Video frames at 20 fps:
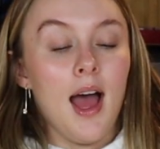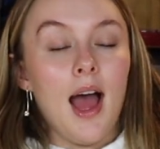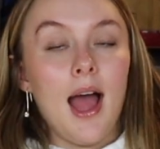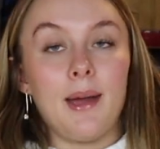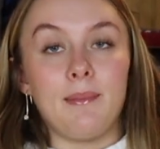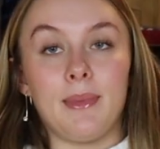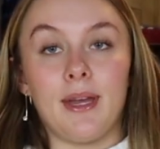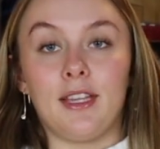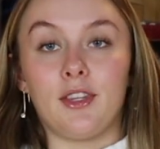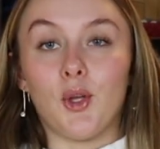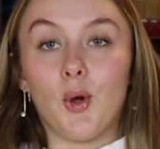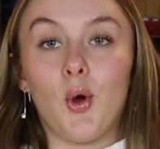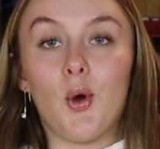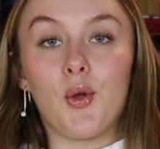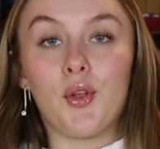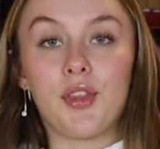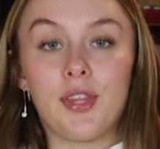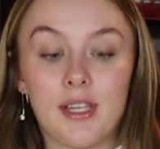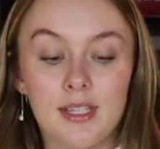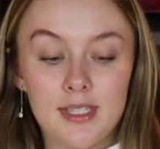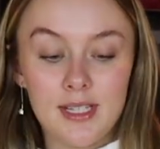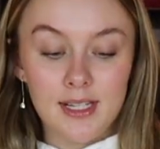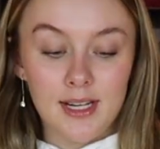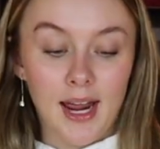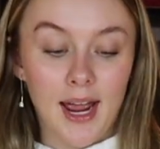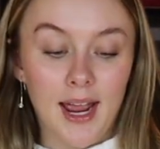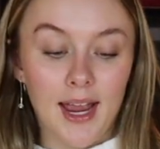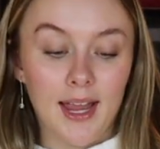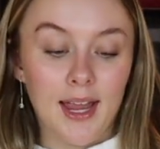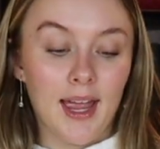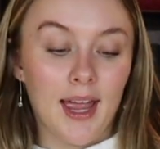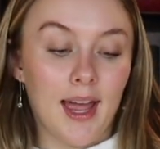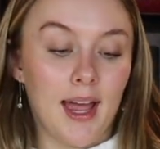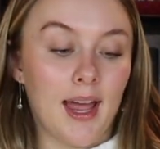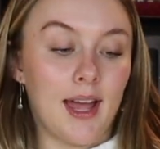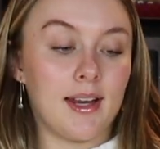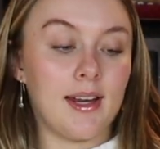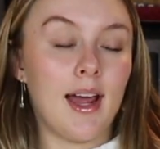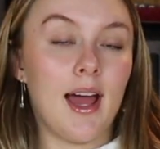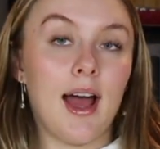I made the whole thing tonight
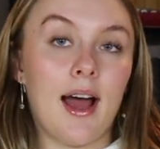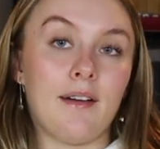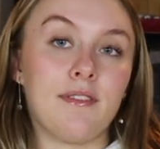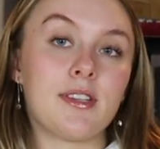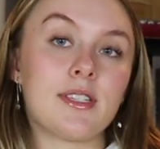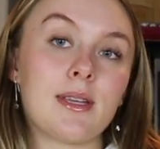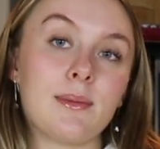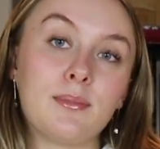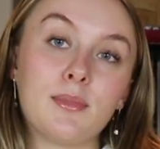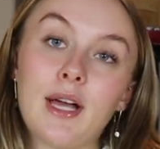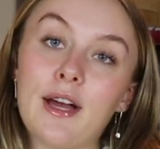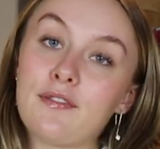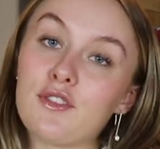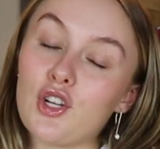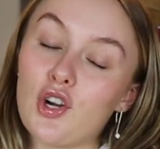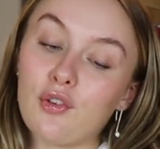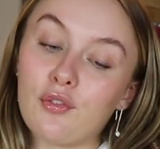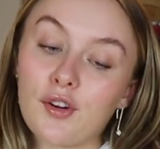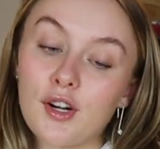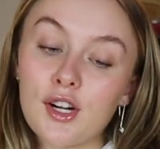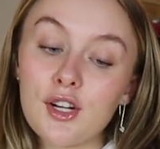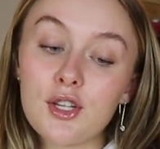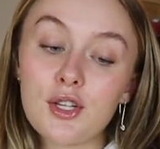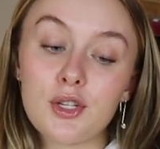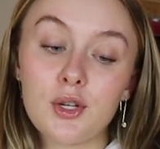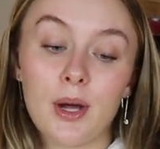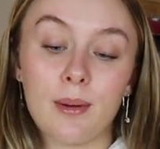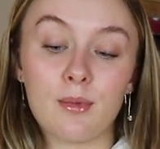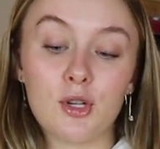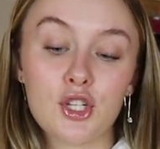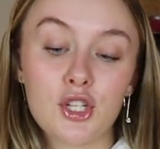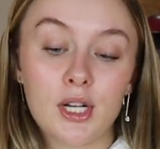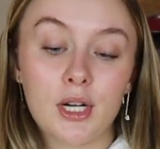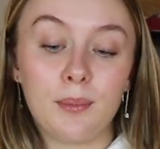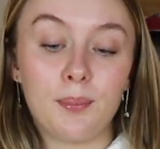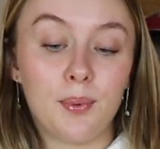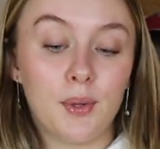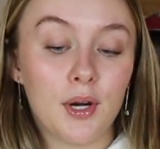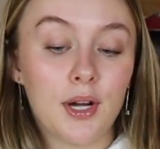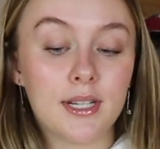and have some leftovers, so I'm just
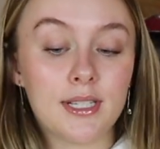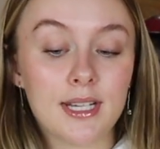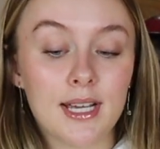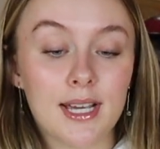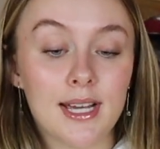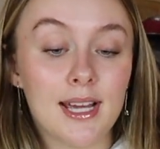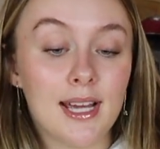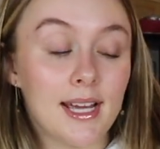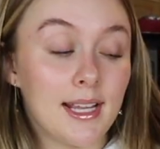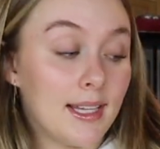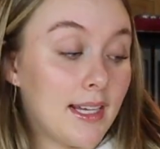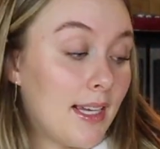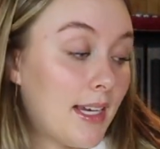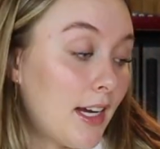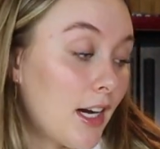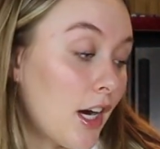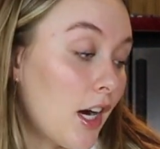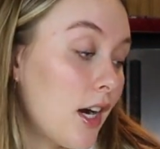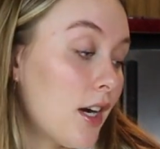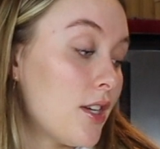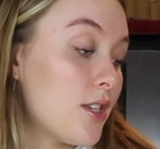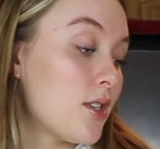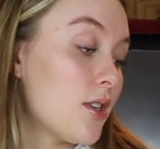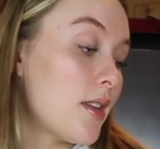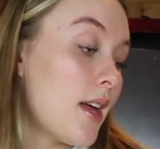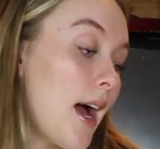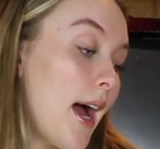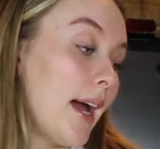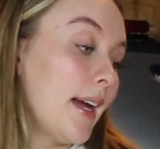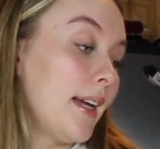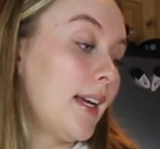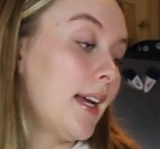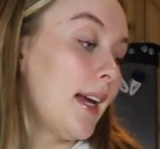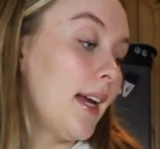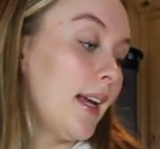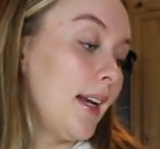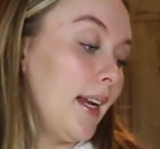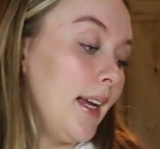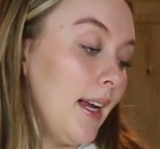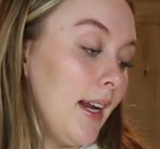gonna put it in here so that I
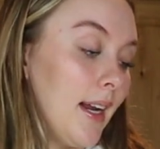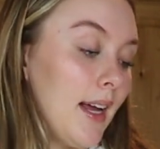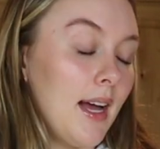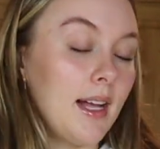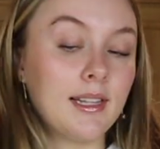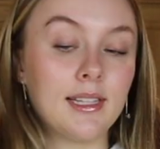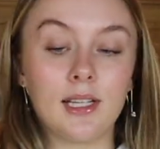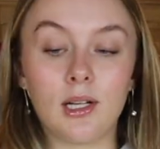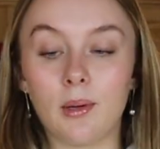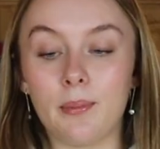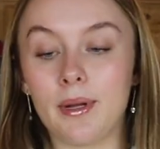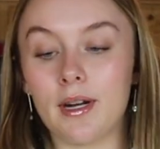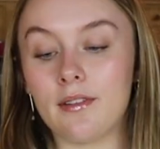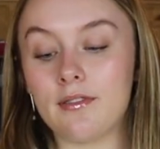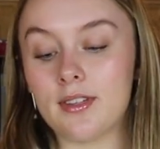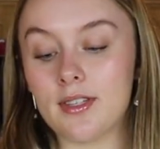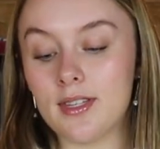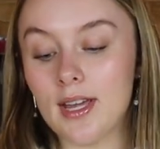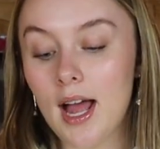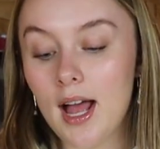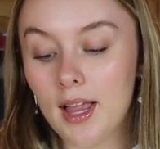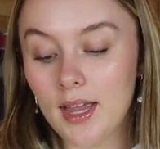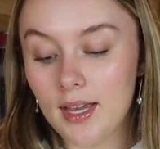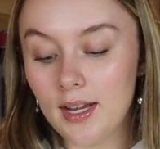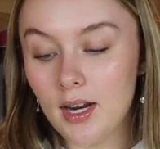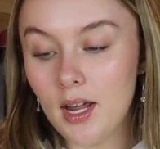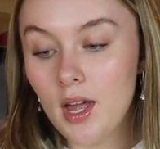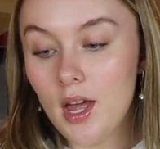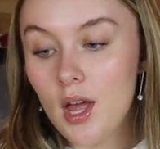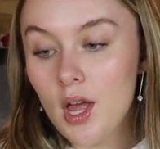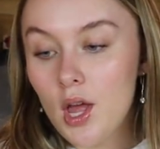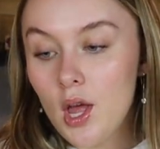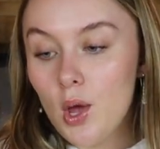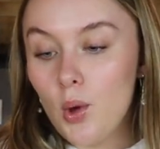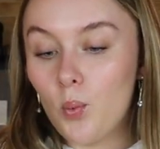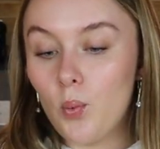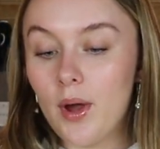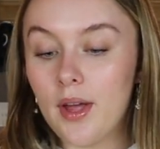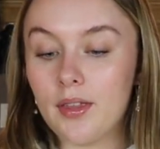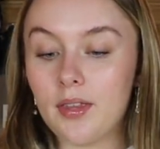can eat a little bit of salad
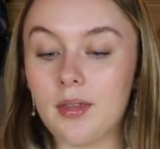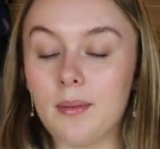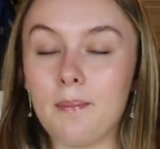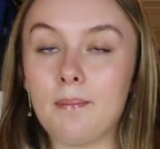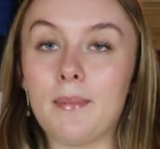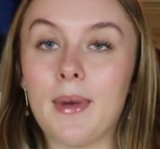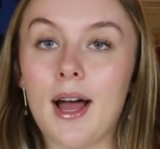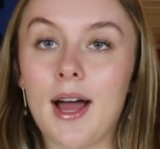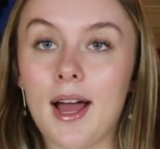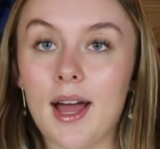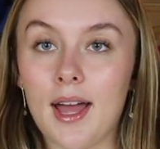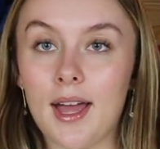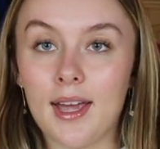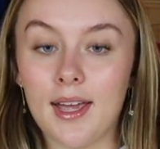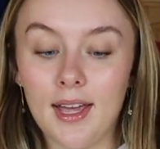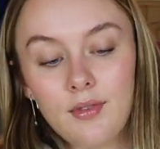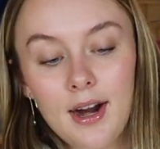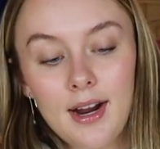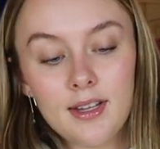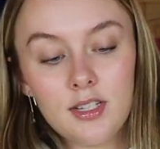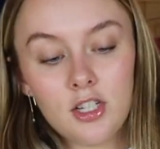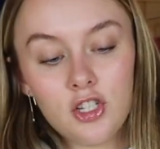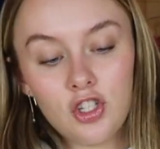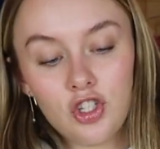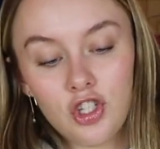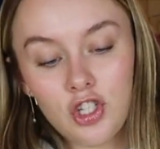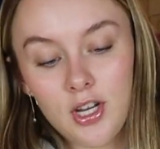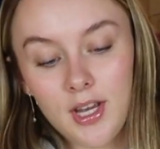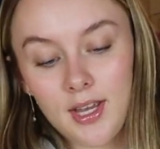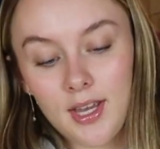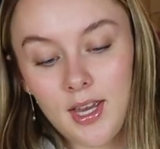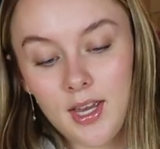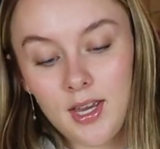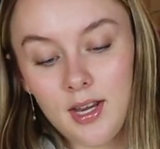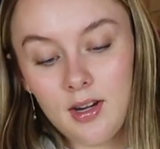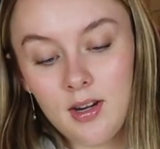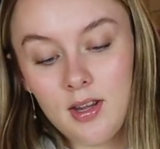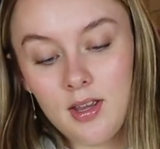with my rice and chicken.